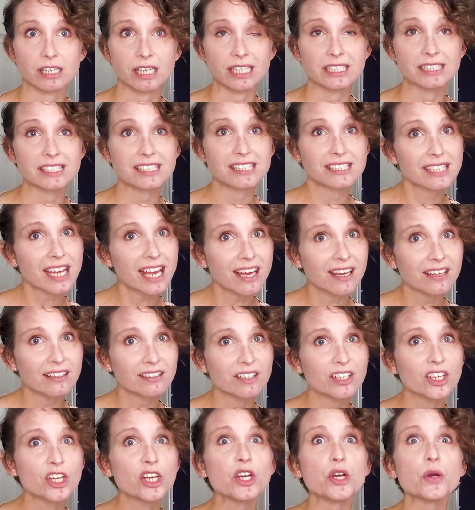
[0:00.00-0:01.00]

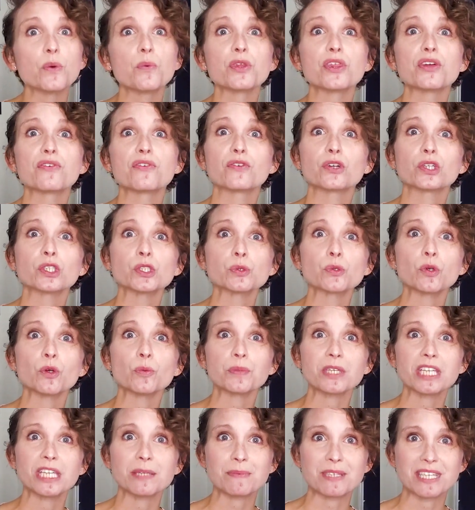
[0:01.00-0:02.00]
Instead, with a
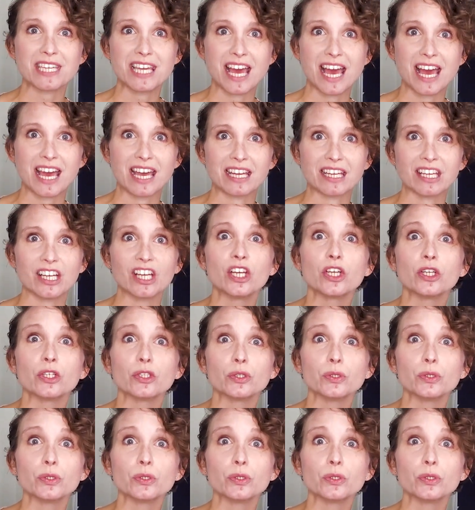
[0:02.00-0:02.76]
virtual PPA,